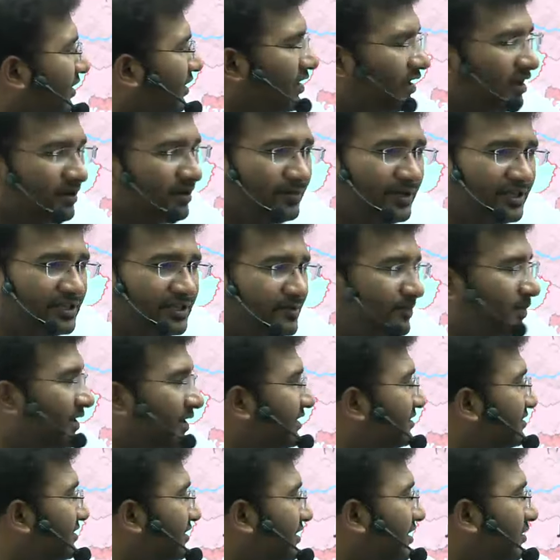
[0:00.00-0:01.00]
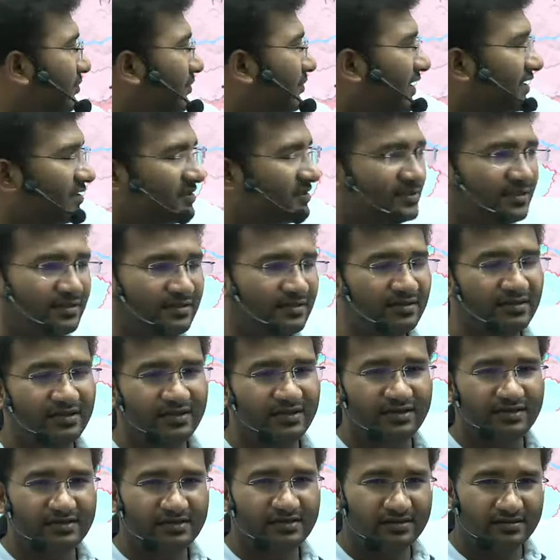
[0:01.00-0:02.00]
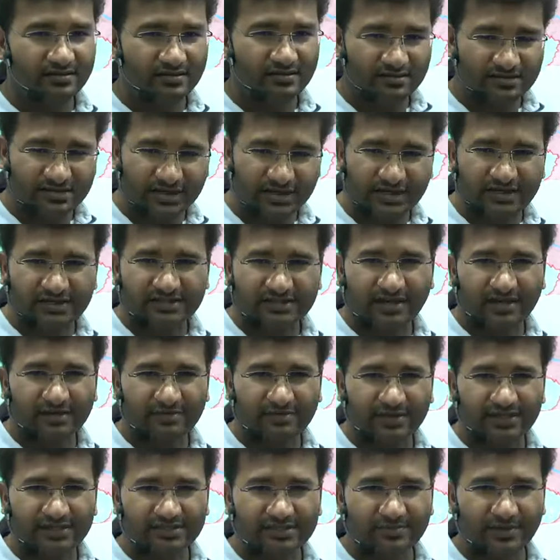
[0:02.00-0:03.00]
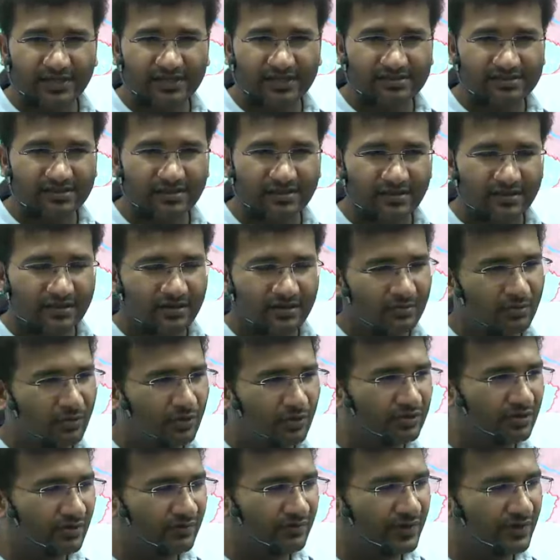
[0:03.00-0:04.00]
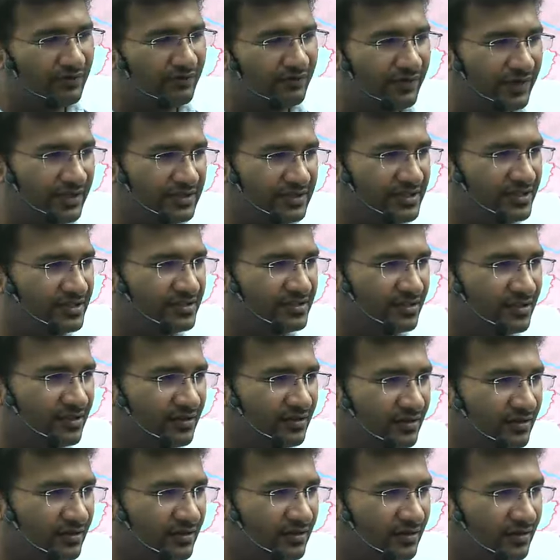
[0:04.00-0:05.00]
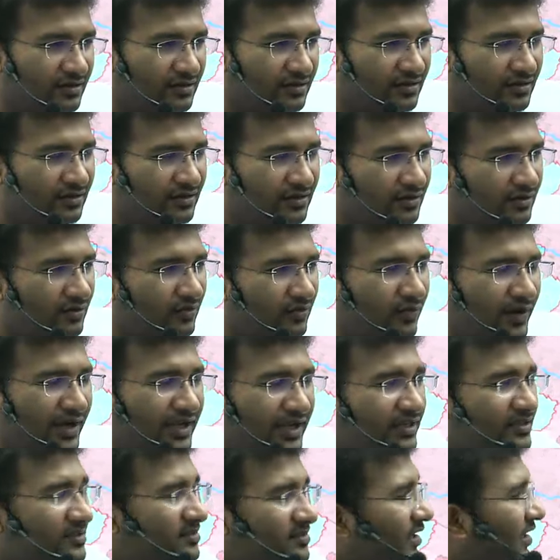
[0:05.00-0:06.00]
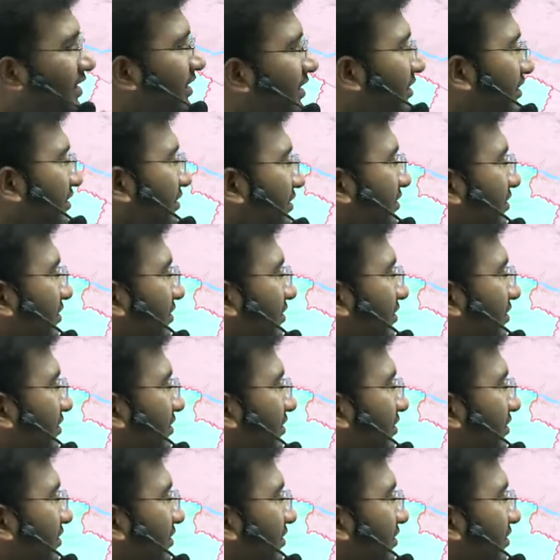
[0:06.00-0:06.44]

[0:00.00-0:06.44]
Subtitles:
army is placed, here Chinese army is placed. Both of them face each other. Now why is that